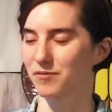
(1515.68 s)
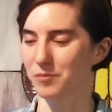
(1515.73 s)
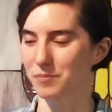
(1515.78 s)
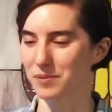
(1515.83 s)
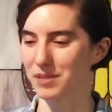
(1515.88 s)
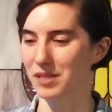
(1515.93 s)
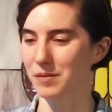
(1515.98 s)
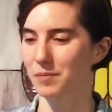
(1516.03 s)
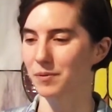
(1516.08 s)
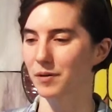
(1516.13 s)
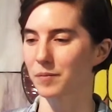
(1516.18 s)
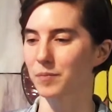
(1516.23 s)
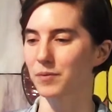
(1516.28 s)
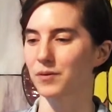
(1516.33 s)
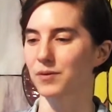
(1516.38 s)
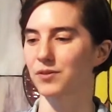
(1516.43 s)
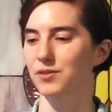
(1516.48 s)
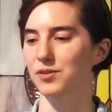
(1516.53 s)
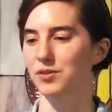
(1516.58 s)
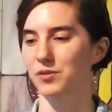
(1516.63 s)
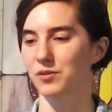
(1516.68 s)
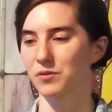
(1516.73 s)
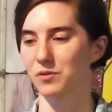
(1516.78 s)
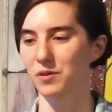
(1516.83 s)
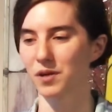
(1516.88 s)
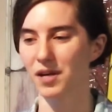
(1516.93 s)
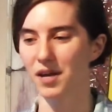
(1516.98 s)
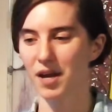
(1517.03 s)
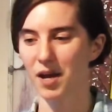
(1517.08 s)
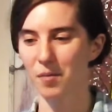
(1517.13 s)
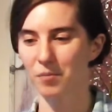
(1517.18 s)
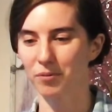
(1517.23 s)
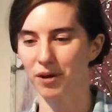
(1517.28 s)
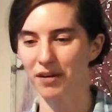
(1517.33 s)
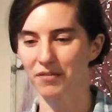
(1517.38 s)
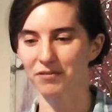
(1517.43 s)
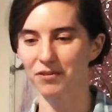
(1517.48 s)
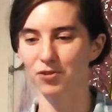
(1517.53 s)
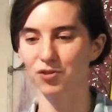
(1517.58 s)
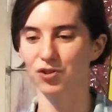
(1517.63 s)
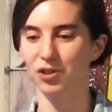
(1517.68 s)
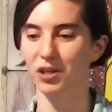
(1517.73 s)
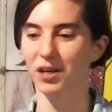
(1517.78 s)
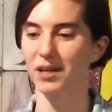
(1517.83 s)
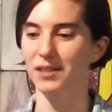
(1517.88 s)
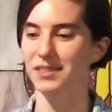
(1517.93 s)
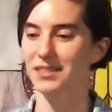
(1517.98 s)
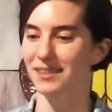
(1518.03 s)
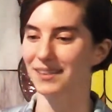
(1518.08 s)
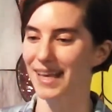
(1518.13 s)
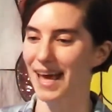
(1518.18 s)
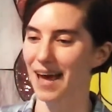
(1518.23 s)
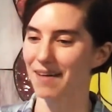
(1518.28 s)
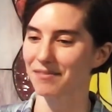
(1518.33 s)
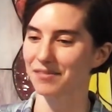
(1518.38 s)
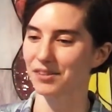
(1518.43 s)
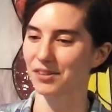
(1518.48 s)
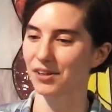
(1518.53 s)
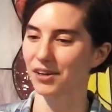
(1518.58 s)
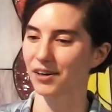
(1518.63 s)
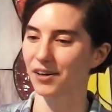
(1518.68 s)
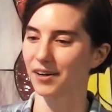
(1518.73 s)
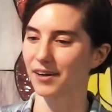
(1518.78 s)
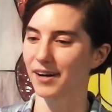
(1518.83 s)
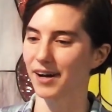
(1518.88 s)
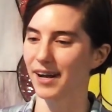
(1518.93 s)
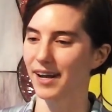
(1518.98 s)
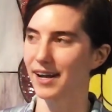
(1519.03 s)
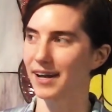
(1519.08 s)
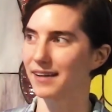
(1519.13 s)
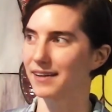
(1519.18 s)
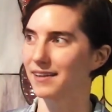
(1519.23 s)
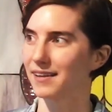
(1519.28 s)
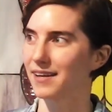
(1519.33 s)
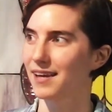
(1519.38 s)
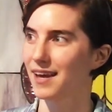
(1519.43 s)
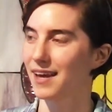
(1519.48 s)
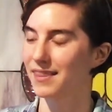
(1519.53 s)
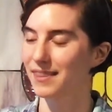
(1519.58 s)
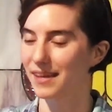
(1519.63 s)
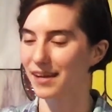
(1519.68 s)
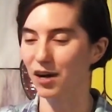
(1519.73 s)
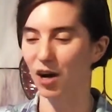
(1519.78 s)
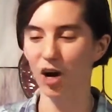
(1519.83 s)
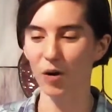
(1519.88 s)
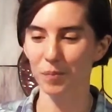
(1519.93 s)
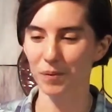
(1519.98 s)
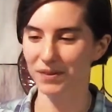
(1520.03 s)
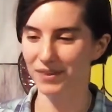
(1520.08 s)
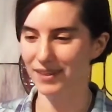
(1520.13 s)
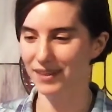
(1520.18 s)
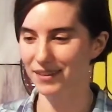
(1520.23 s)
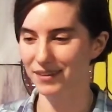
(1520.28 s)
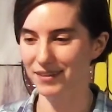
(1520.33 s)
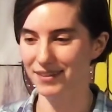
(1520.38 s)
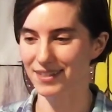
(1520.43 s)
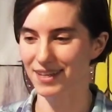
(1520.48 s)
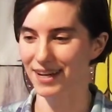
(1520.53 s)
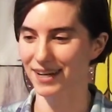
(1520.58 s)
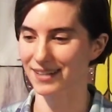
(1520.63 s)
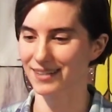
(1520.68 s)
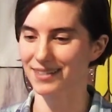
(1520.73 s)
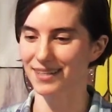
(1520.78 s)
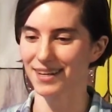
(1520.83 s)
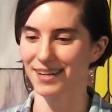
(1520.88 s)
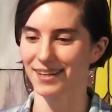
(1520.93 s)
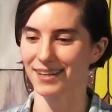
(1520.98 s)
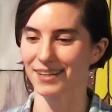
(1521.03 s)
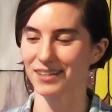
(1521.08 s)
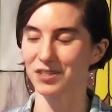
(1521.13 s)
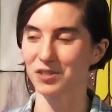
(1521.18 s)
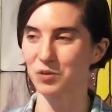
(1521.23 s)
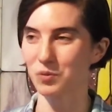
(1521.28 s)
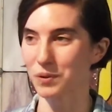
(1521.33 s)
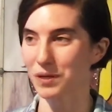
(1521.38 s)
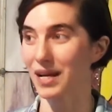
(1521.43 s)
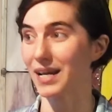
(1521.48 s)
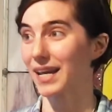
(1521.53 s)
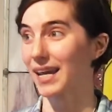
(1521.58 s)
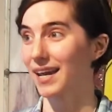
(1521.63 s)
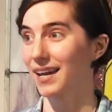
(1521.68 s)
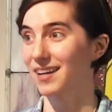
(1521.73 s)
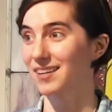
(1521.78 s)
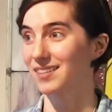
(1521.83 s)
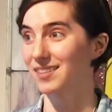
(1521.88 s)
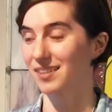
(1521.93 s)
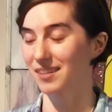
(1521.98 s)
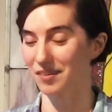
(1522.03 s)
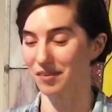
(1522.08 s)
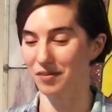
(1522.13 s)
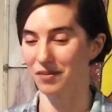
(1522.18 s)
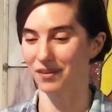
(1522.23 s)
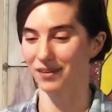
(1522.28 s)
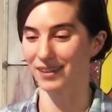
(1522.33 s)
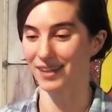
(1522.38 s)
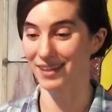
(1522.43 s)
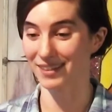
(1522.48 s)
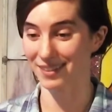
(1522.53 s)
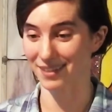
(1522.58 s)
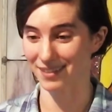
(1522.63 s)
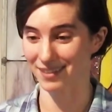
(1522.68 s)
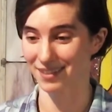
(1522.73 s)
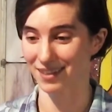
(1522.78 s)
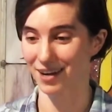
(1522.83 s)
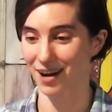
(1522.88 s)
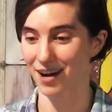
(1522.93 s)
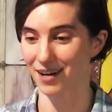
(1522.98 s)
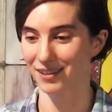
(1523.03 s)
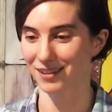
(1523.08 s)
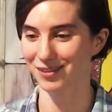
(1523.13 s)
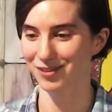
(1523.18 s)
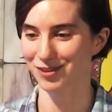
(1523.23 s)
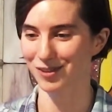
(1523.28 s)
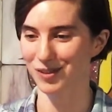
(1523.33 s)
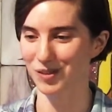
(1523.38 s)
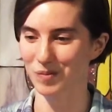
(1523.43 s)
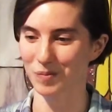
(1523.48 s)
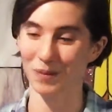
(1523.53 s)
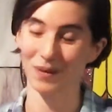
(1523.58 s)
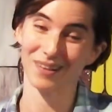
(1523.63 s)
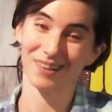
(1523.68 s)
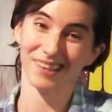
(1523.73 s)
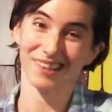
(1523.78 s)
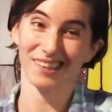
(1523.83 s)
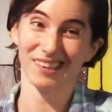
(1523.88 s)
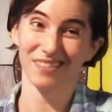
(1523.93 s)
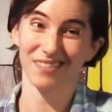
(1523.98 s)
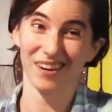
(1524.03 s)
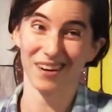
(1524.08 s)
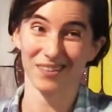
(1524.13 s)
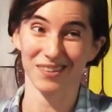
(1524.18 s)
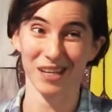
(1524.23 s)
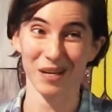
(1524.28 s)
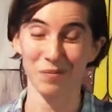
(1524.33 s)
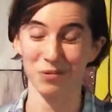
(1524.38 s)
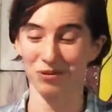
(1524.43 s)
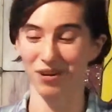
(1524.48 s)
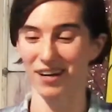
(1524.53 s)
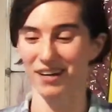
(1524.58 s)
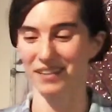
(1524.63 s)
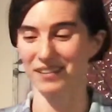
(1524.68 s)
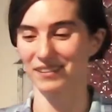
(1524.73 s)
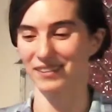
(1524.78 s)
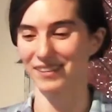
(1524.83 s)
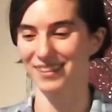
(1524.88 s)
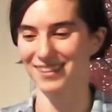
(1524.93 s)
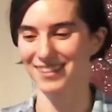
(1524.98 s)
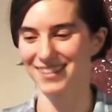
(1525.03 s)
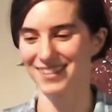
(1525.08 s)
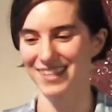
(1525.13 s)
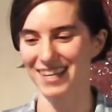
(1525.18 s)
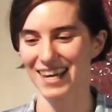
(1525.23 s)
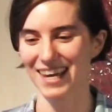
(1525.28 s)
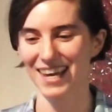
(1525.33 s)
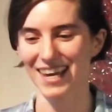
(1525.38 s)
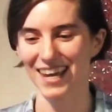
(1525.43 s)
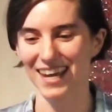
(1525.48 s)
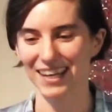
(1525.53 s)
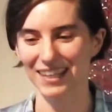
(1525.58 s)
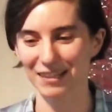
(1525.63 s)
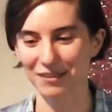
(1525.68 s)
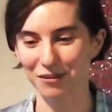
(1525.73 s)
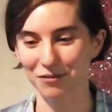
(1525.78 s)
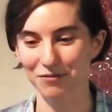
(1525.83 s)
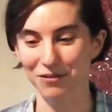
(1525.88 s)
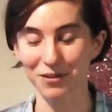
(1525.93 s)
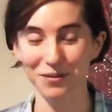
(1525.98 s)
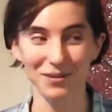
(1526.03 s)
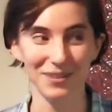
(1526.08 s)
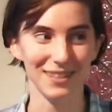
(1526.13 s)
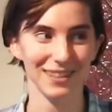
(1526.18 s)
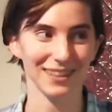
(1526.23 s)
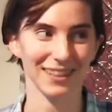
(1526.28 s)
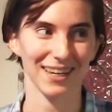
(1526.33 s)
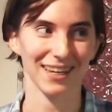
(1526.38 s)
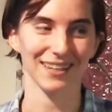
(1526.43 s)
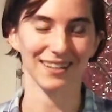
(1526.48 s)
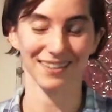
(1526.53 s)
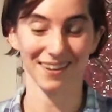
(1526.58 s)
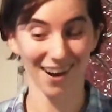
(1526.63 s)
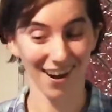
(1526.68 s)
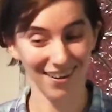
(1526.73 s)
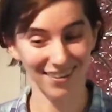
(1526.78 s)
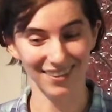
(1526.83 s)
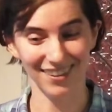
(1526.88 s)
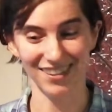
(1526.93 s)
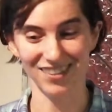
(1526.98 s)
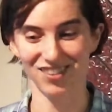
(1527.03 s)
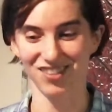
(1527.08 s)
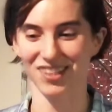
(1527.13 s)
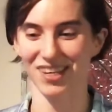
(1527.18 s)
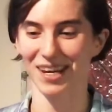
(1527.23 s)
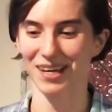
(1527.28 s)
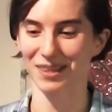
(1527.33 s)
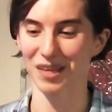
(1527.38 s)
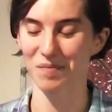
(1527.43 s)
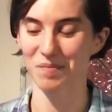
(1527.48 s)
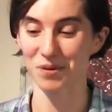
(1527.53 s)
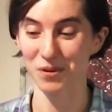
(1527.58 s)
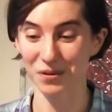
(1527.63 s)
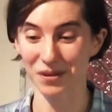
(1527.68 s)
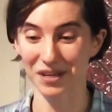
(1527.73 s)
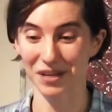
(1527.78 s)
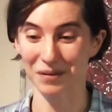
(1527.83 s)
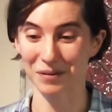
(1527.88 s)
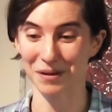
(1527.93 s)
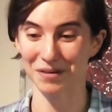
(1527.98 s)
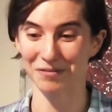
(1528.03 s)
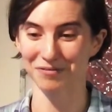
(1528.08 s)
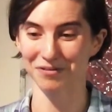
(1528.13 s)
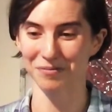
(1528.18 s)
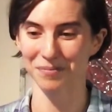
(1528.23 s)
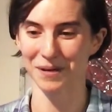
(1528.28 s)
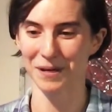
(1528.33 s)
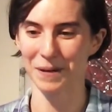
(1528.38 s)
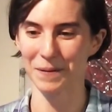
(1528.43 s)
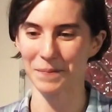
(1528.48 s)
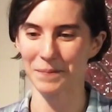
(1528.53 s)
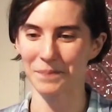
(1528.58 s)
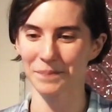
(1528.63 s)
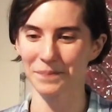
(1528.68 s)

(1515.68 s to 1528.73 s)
from deep purple to bright fuchsia to lavender, and they carpet the hillsides, and I do what I can to heal the land as an ecologist, but I love how Dame's Rocket looks and I refuse to let knowledge take that beauty away from me.